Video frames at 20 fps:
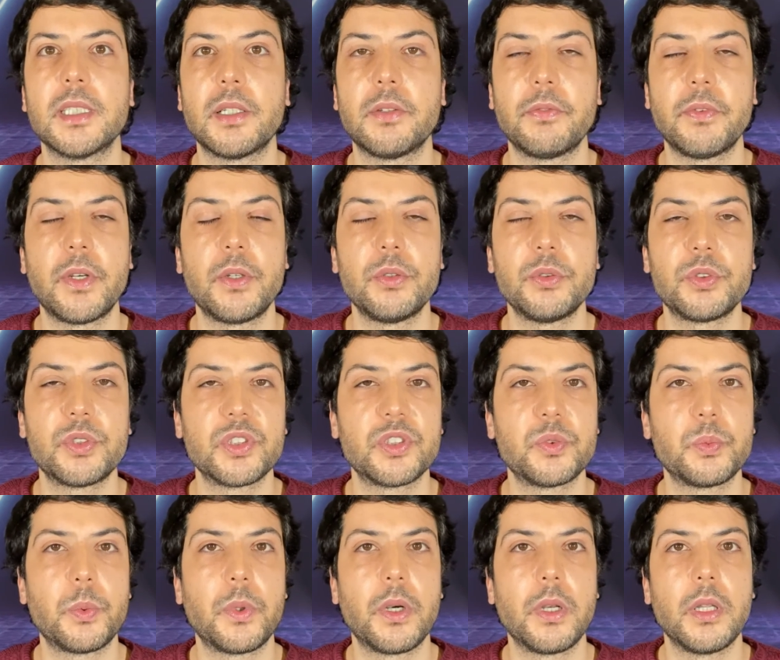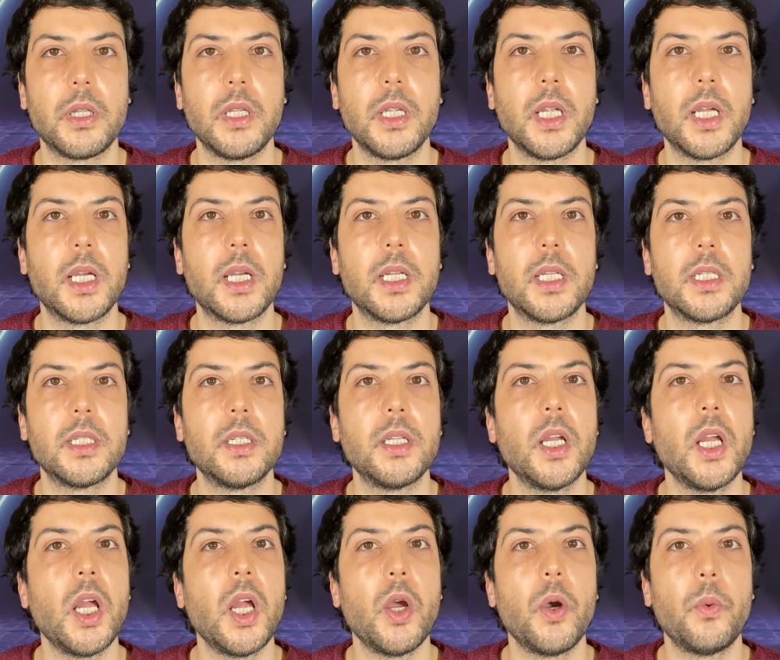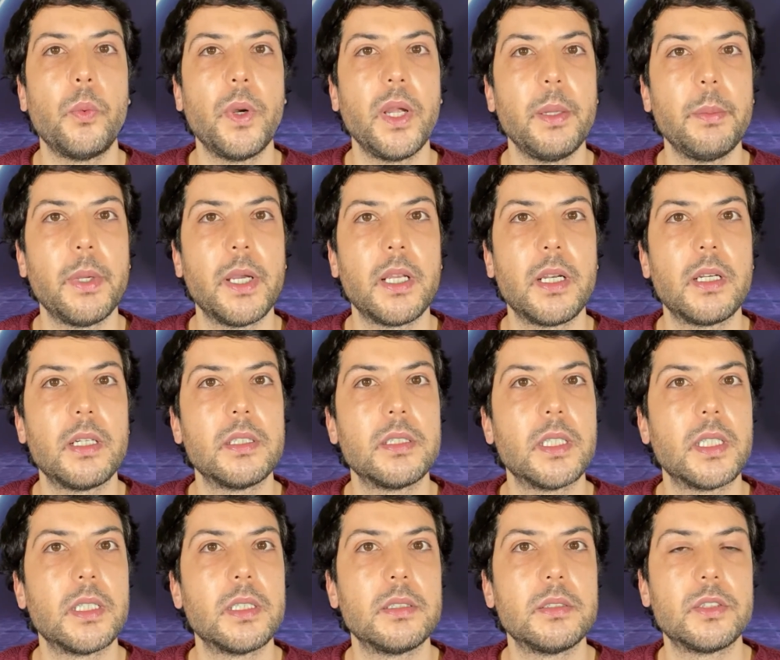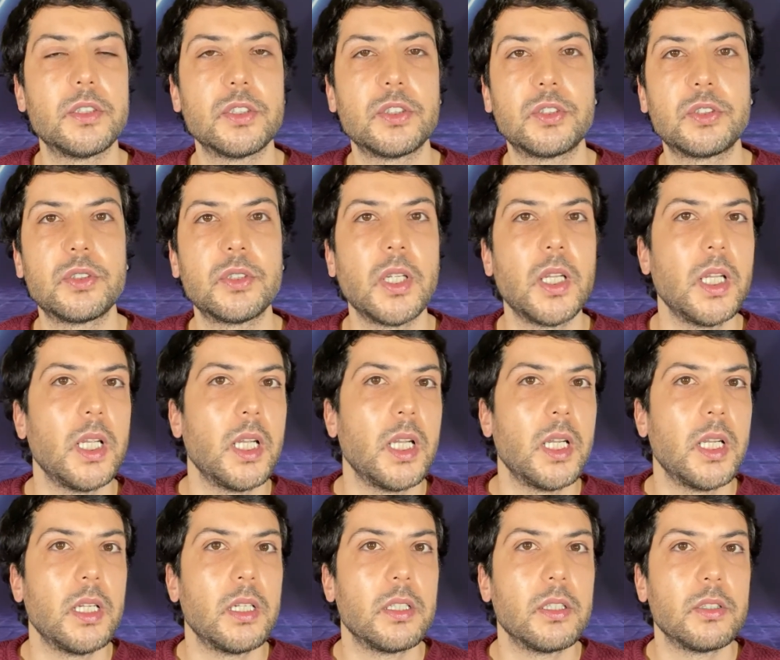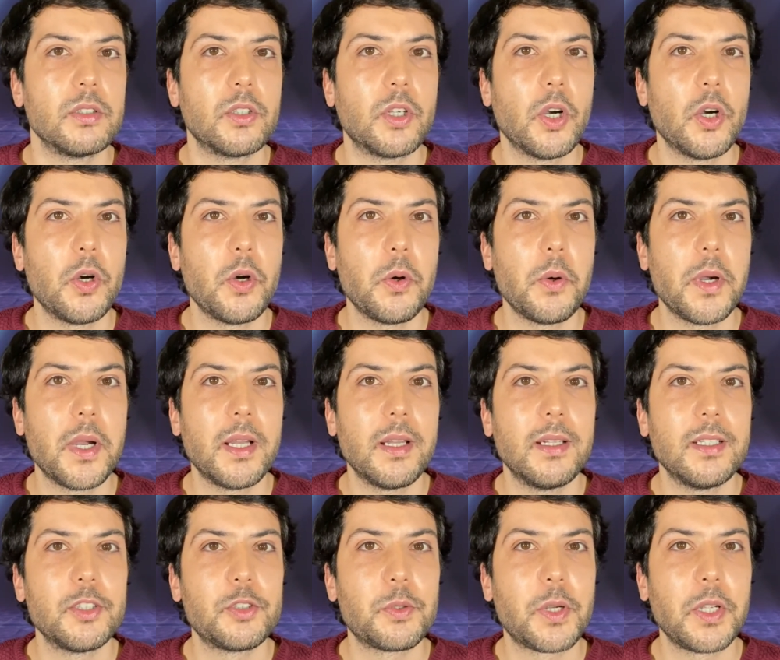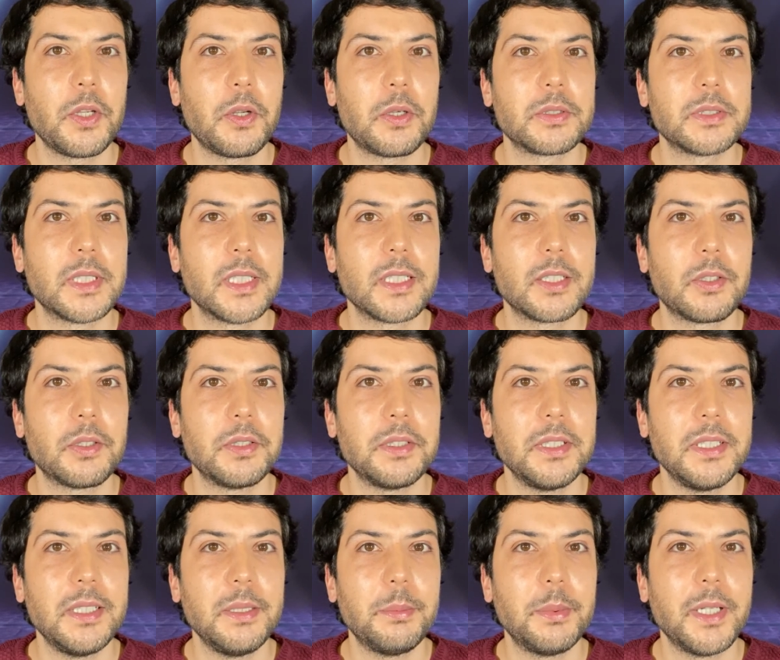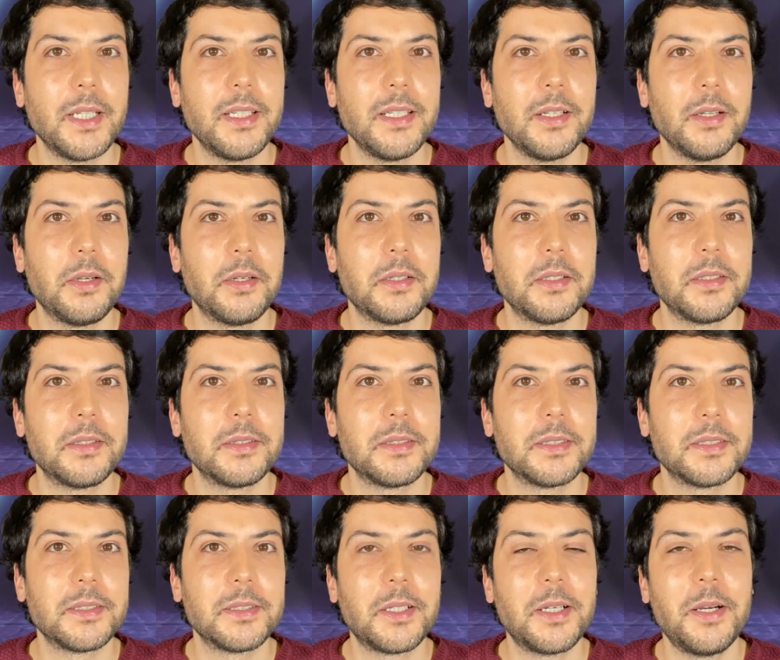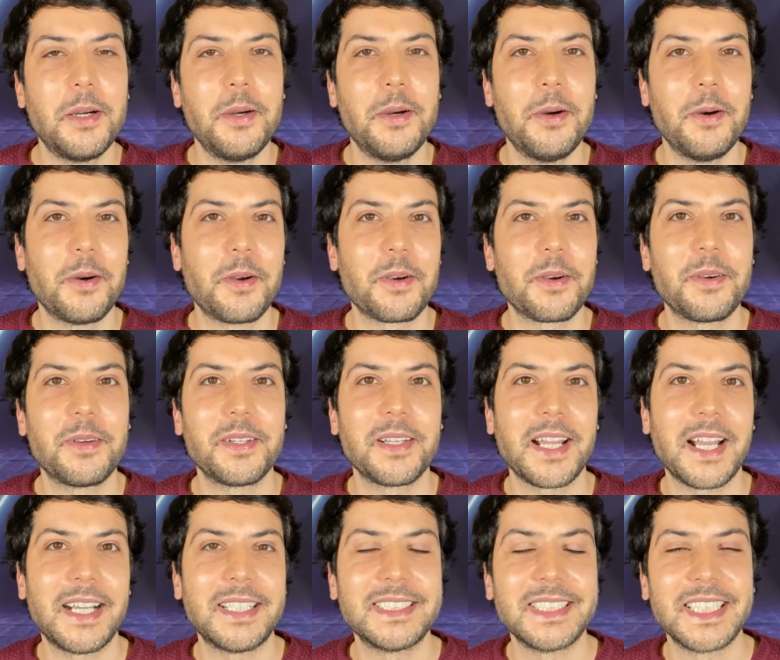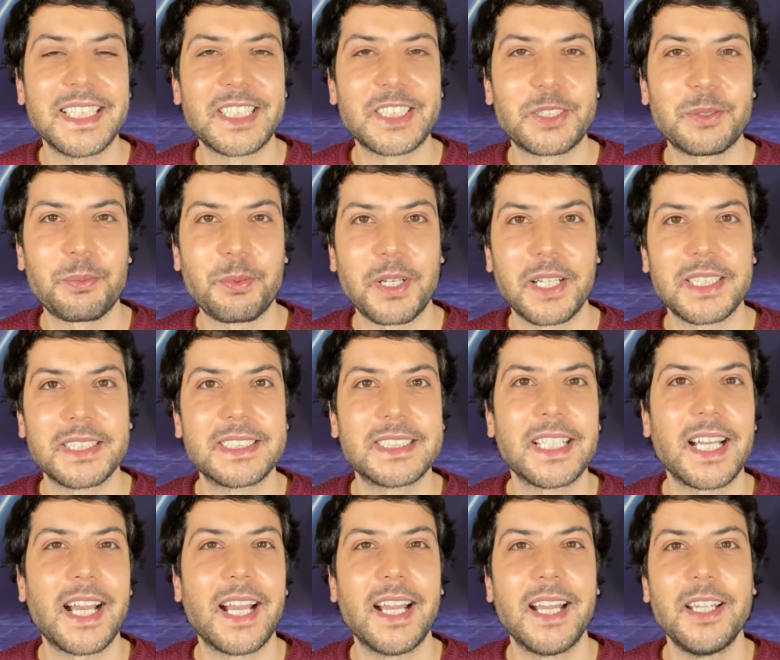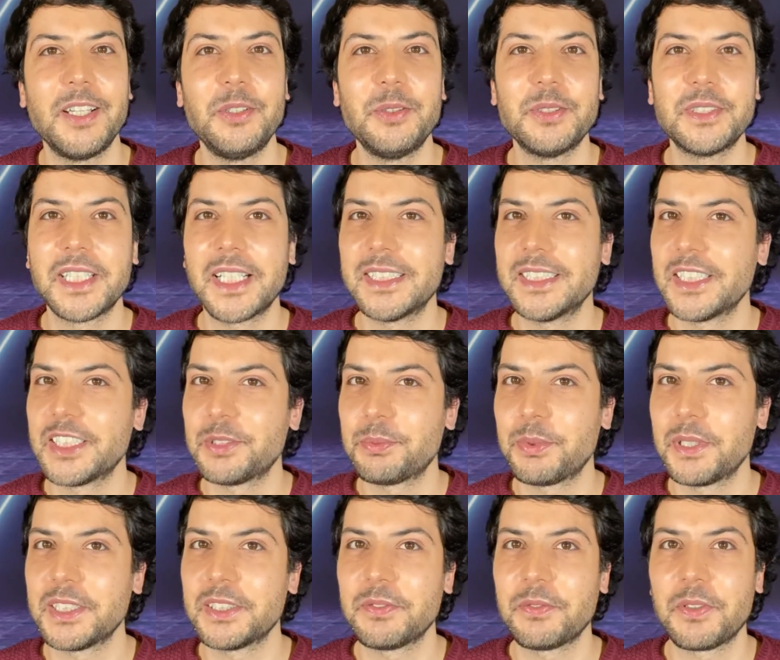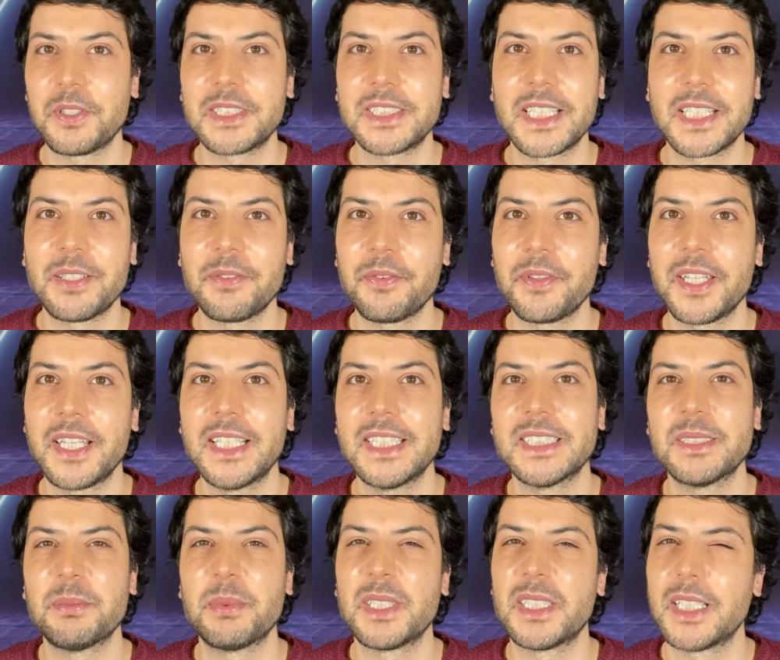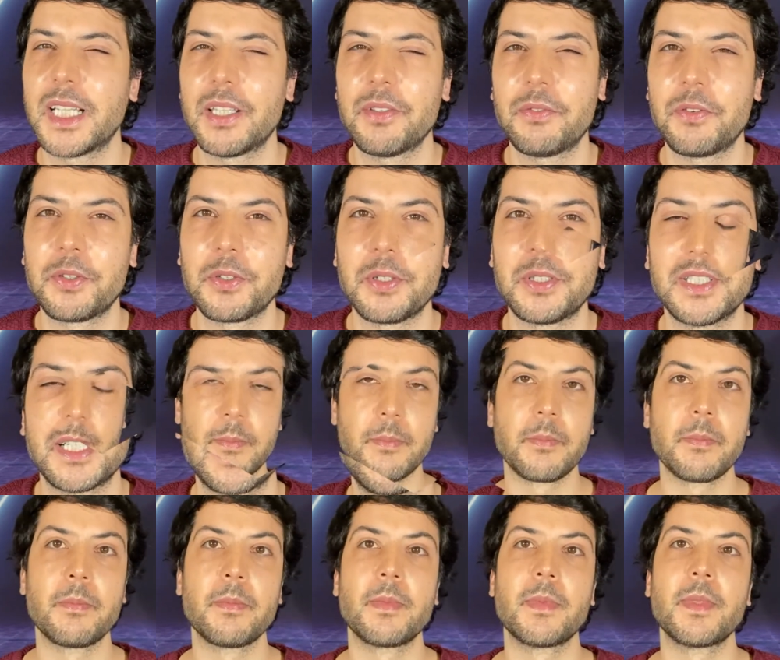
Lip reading: they are very trustworthy and way better than just go and try your luck on eBay or on AliExpress. I use AliExpress for a lot of things, but not for doll hair.